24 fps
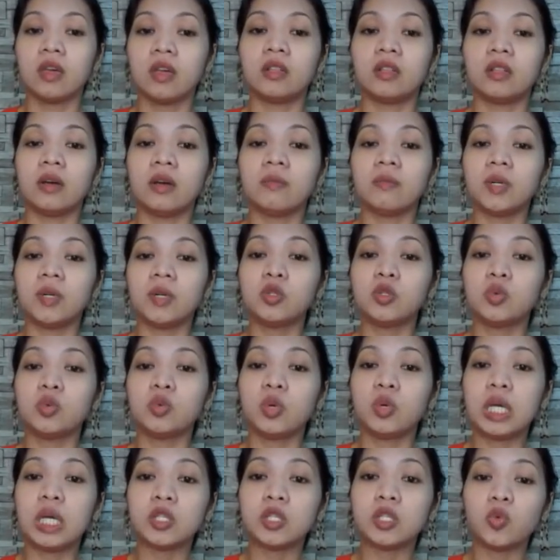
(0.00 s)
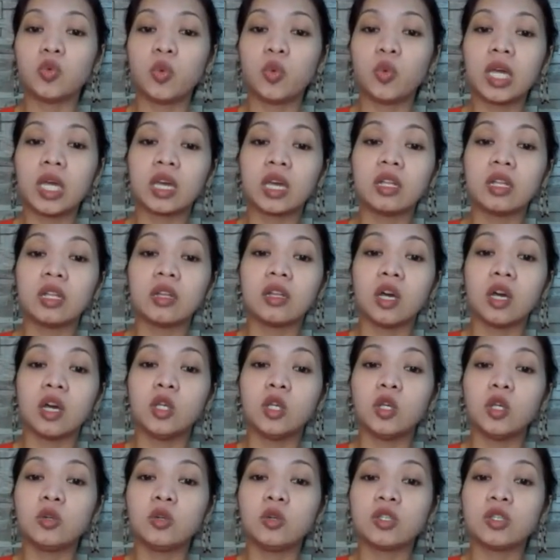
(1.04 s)
Number two is we can
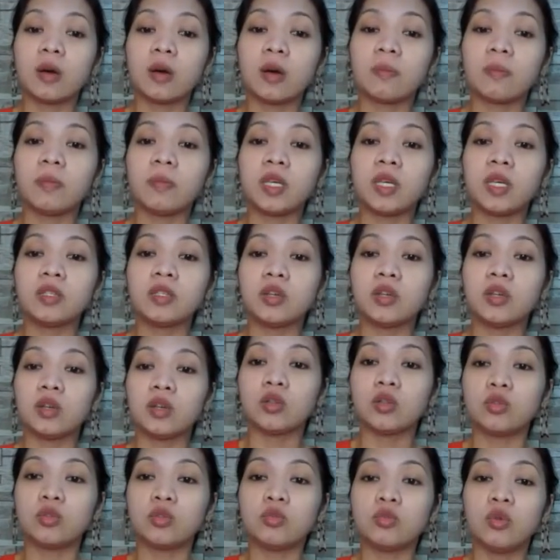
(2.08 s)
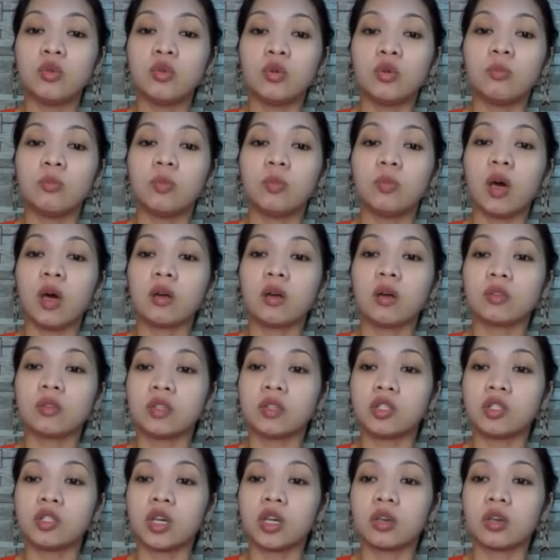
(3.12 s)
use a piece to block the
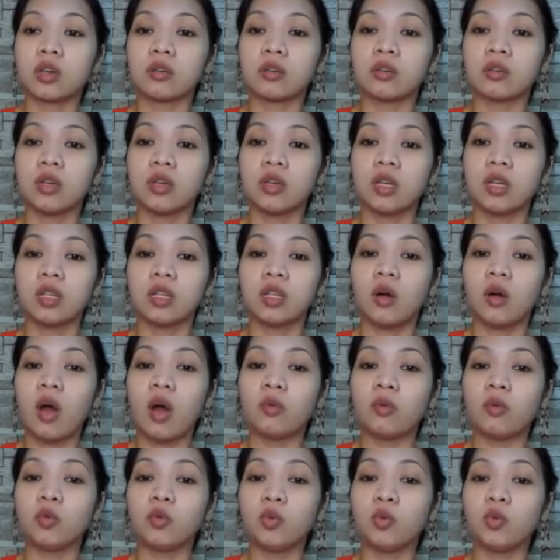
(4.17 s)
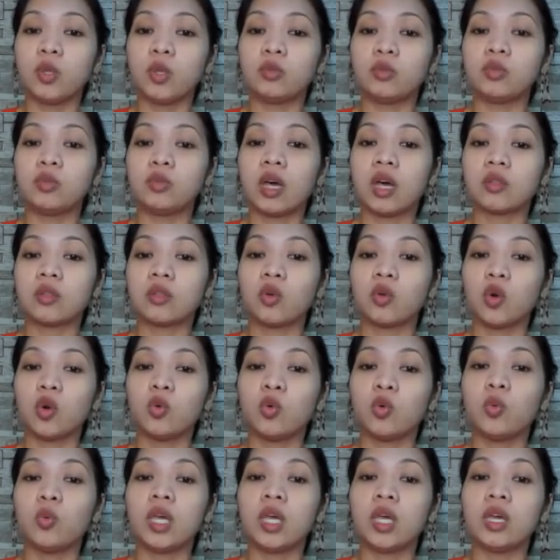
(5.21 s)
check. Now, how do we do that?
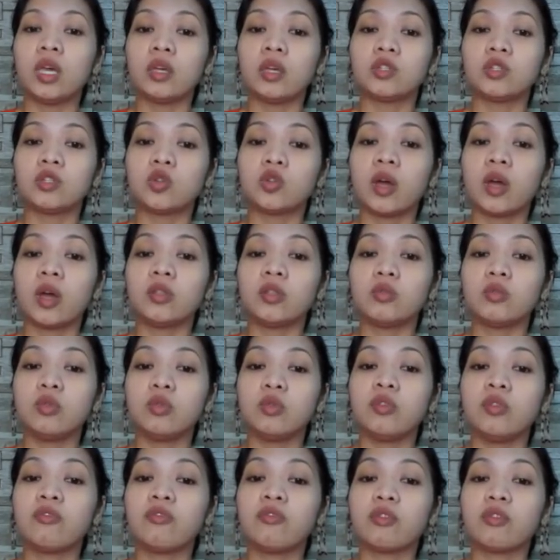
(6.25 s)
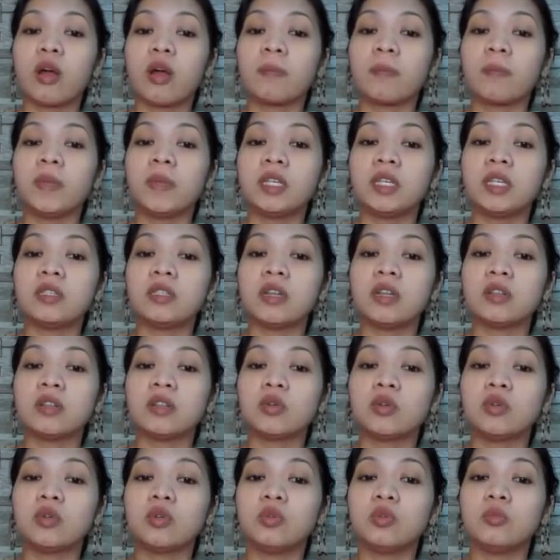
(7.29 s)
We try to look for a piece that
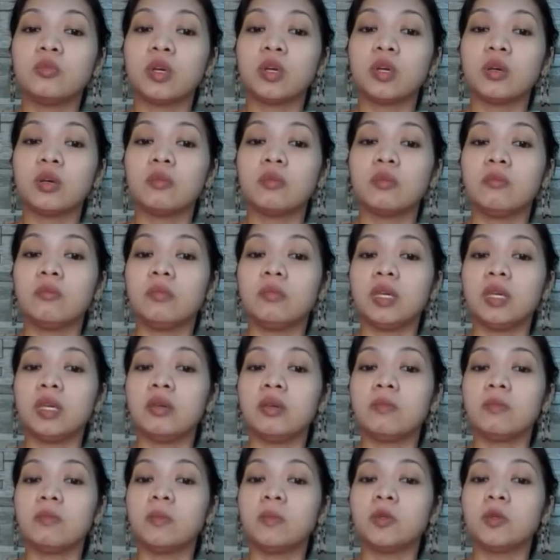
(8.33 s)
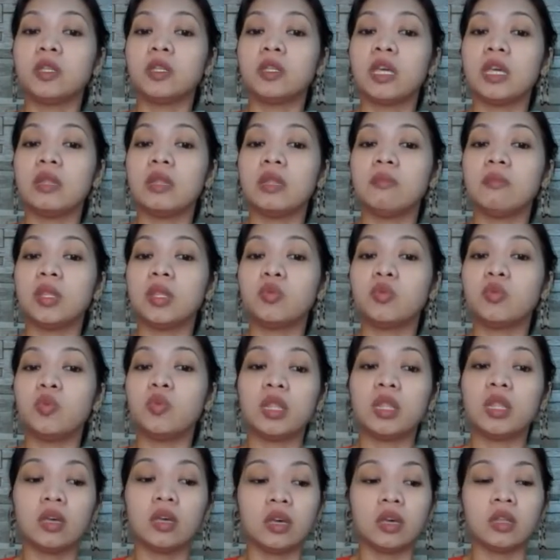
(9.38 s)
could be put in
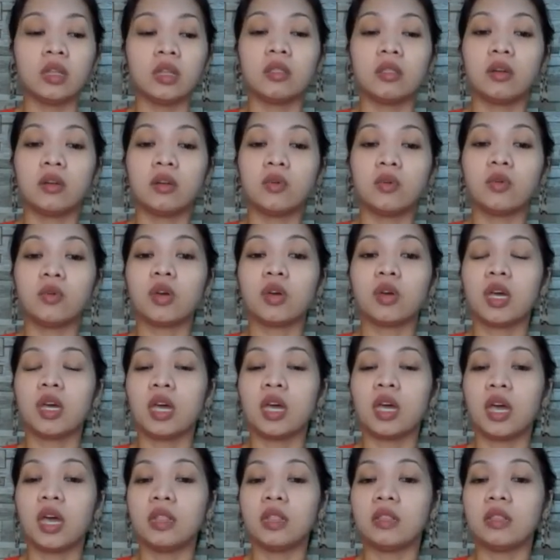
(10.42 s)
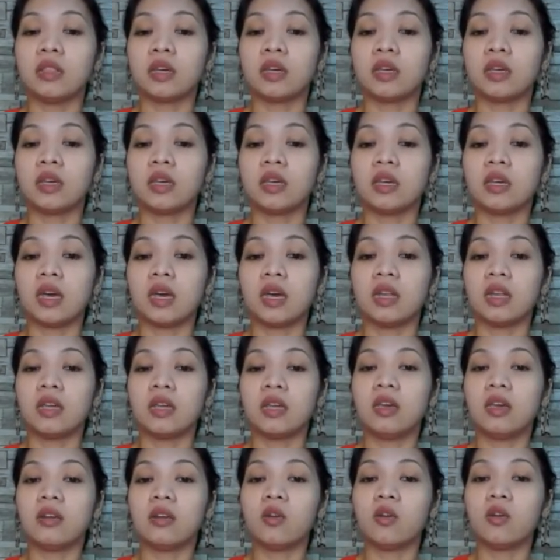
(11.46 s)
between the rook and the king. And
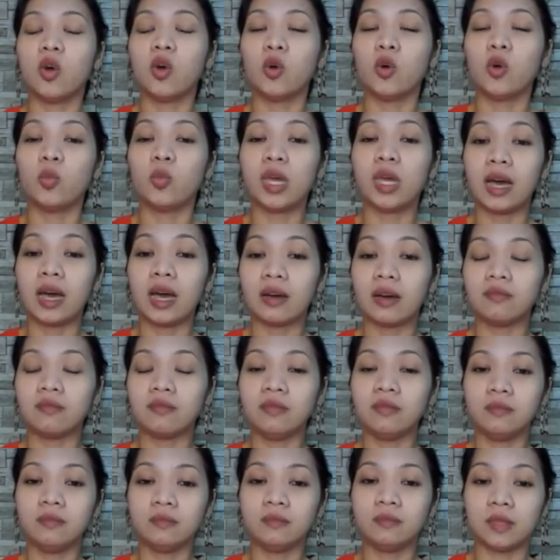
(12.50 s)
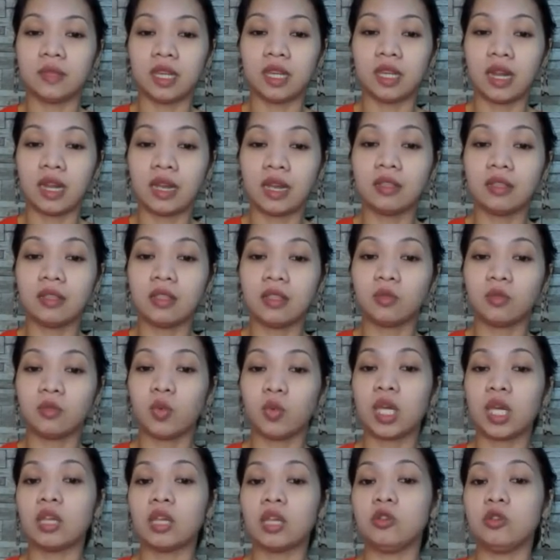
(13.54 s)
here we have the knight that we
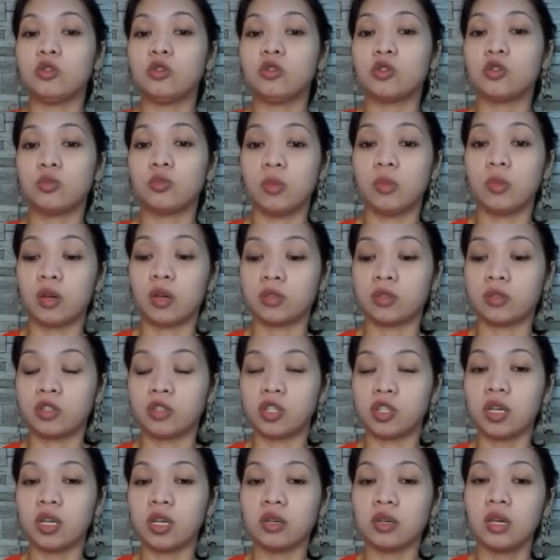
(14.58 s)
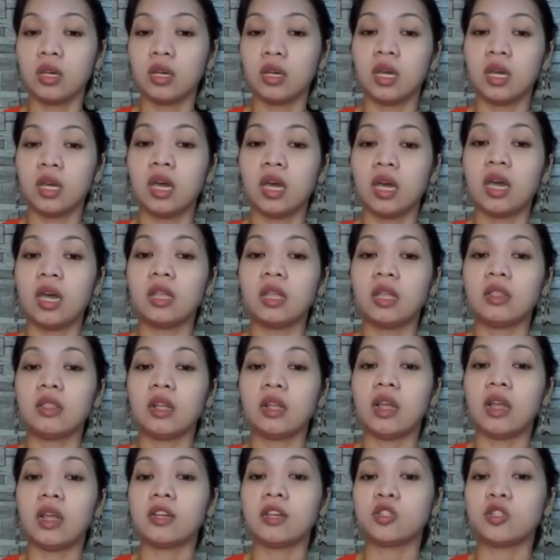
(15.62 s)
can use to block the check. And the
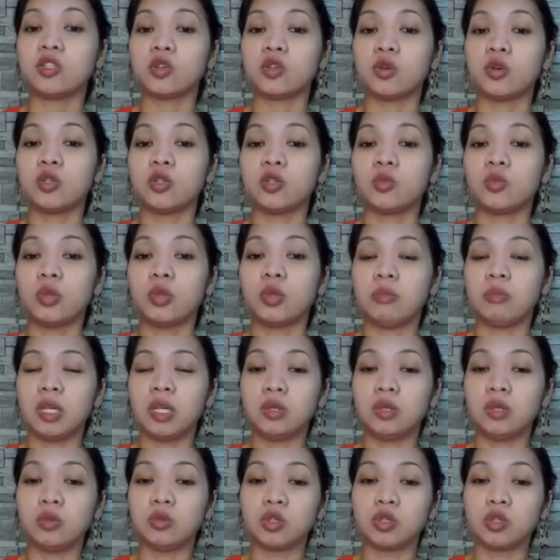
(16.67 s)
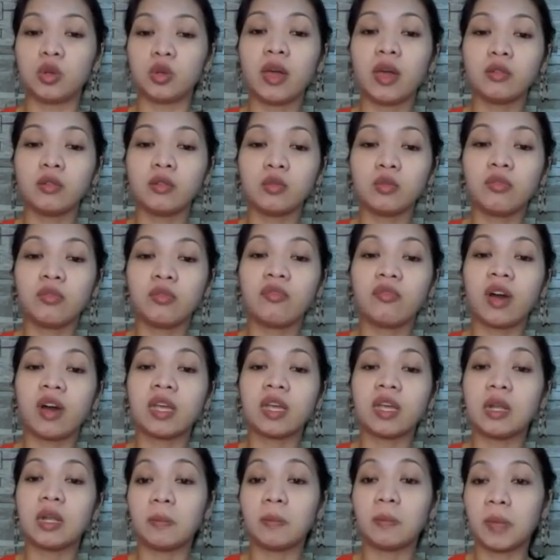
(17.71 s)
last choice would be to try to
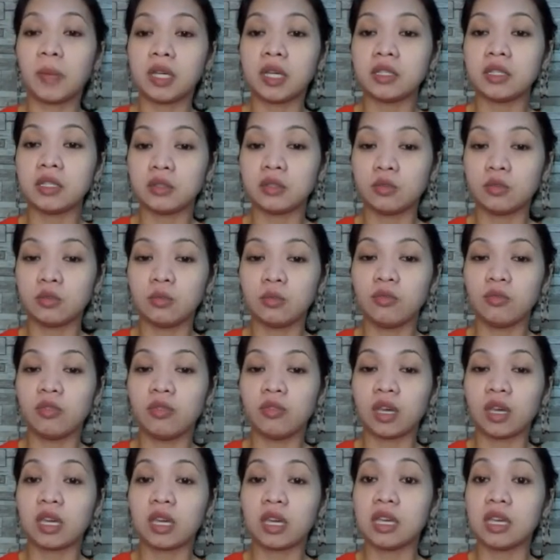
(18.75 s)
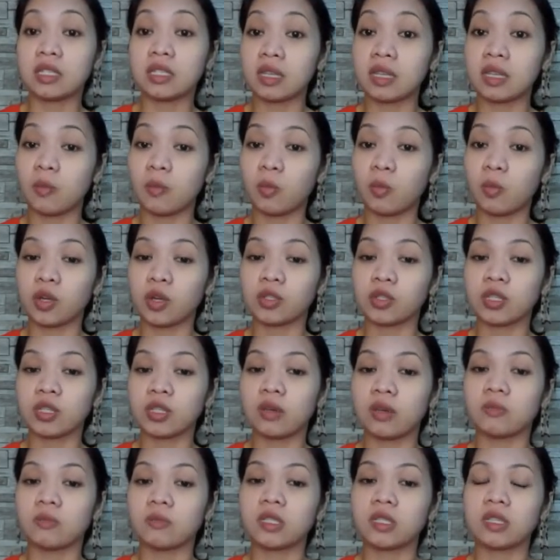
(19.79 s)
find a place to move the king somewhere
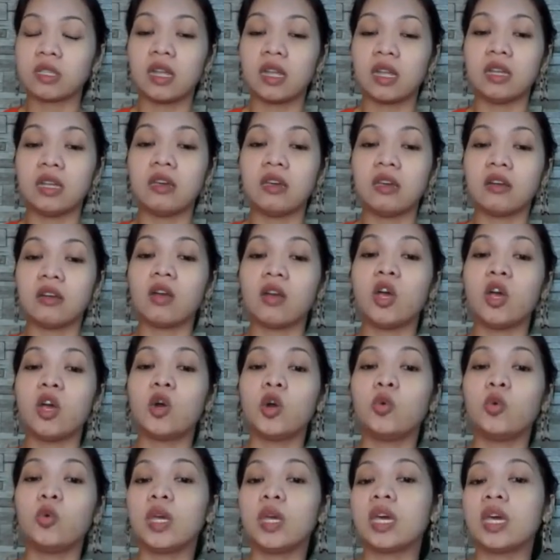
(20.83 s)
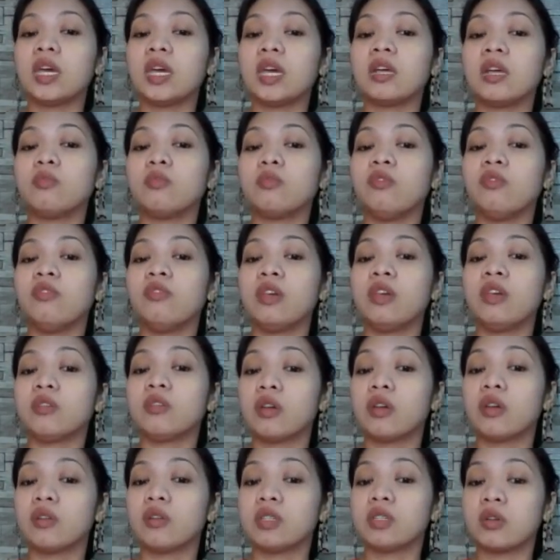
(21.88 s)
safe. And here we cannot move here.
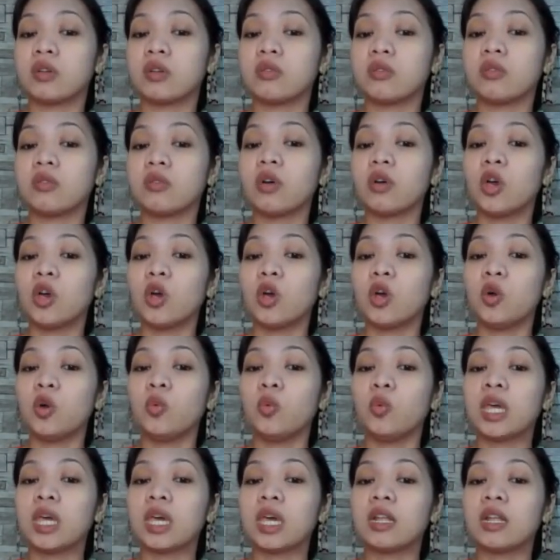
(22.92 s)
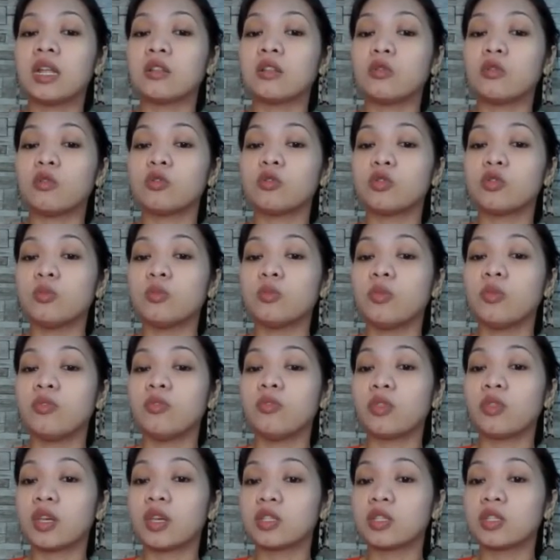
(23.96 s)
There is a rook. We cannot also move
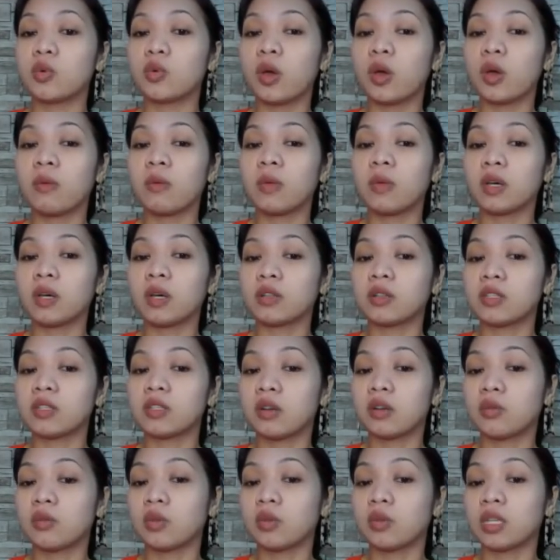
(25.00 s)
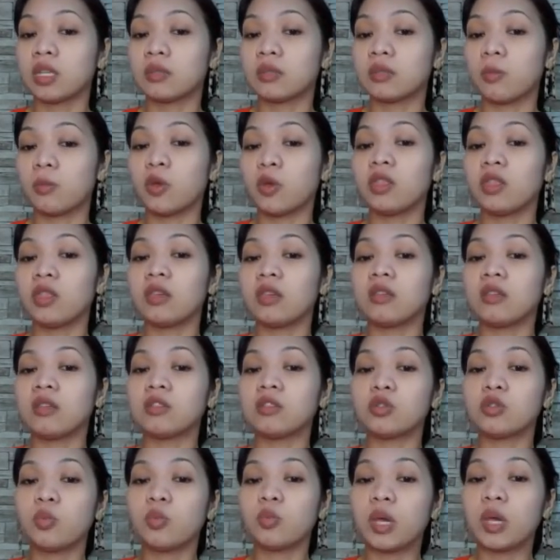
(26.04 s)
on that square because the rook is pointing there,
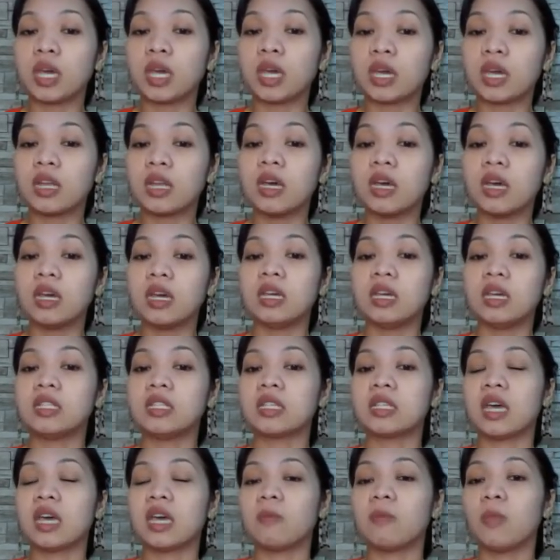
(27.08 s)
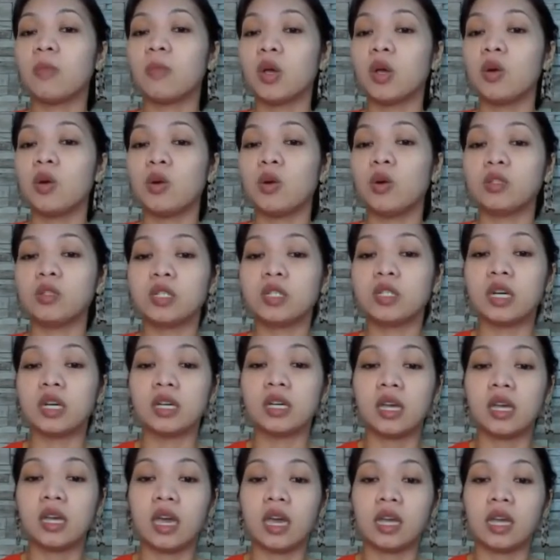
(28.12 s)
so we can escape on the
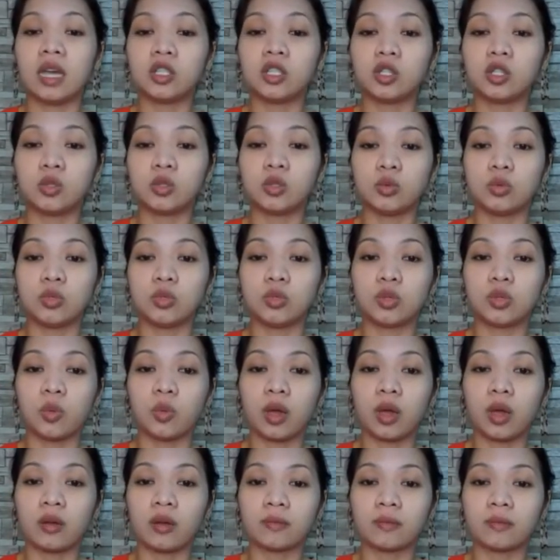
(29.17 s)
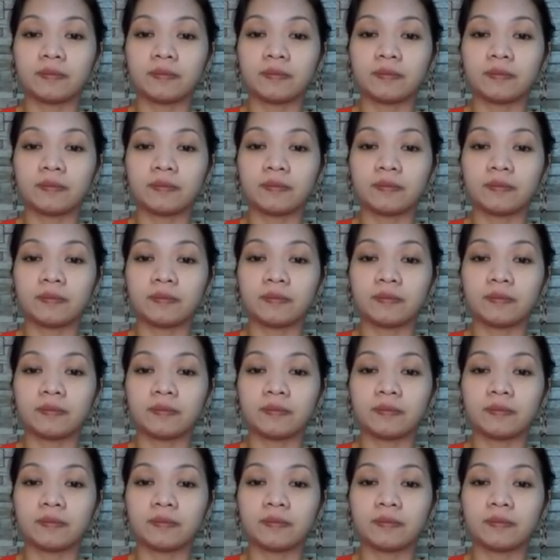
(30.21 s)
h2 square.